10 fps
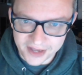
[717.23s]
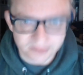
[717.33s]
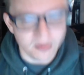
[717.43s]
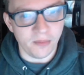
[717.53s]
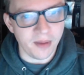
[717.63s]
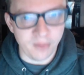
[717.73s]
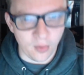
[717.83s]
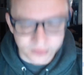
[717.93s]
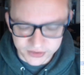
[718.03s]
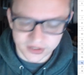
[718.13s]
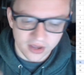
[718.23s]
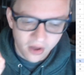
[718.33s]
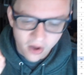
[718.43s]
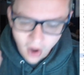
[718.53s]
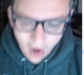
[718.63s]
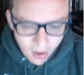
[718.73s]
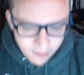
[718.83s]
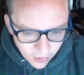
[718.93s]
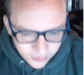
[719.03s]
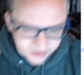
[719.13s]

in all my posts, almost an